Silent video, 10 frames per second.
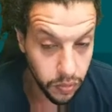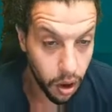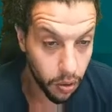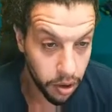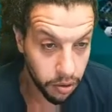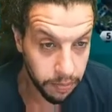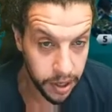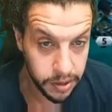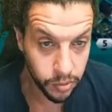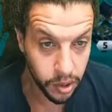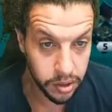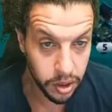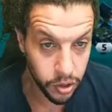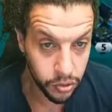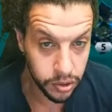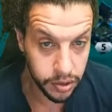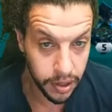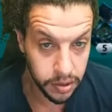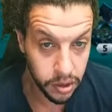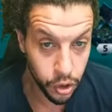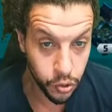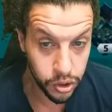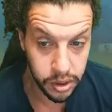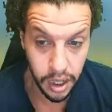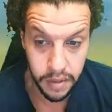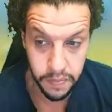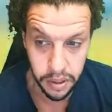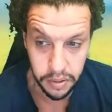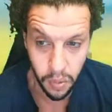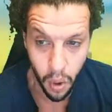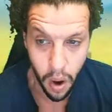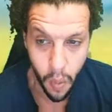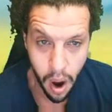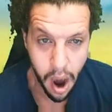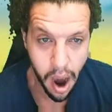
Wow, unreplaceable. That's a huge, sta a huge statement. Wow.